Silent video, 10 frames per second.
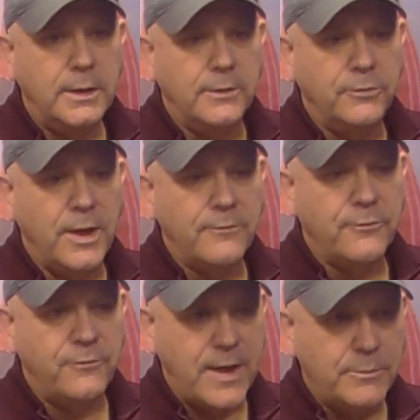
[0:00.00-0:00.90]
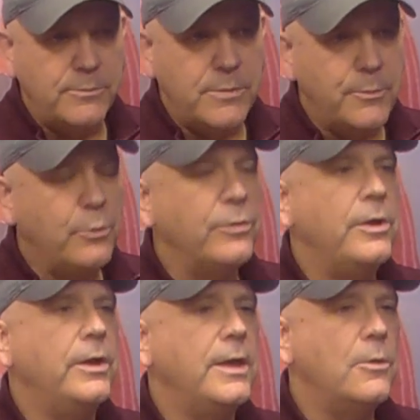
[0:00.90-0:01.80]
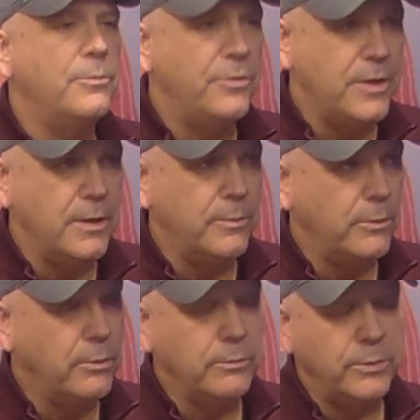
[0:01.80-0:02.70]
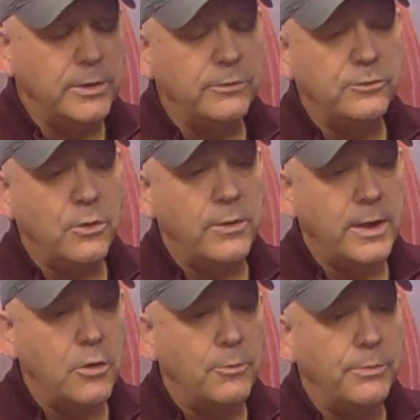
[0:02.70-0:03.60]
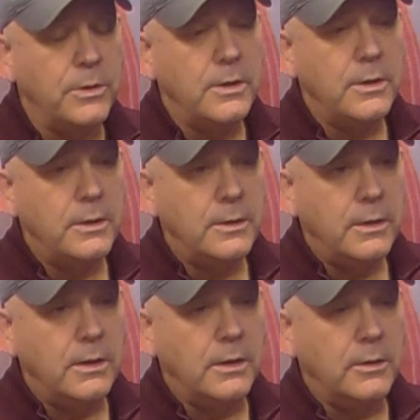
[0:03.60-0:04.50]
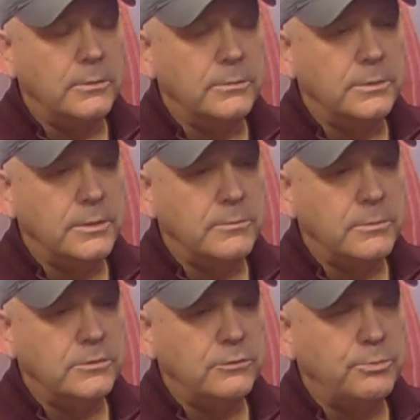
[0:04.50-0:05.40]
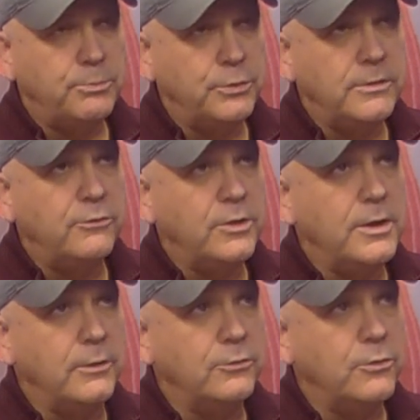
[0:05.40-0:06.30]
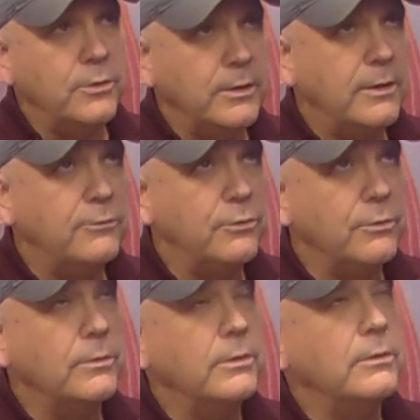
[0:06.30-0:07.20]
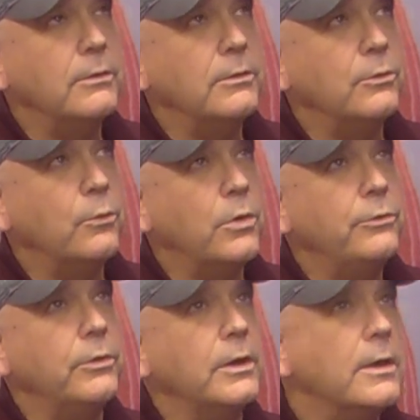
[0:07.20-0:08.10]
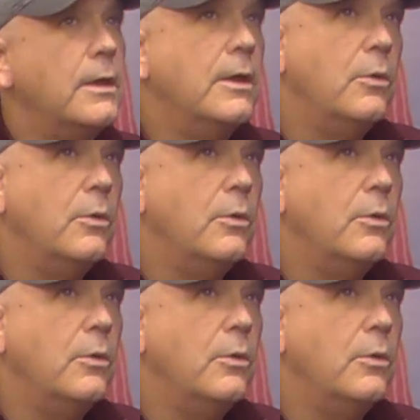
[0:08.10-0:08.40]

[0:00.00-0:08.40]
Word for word: Uh, if you have a family member, we're there to help them. We just don't help. Uh, just put this in here too, in case you're you're wondering.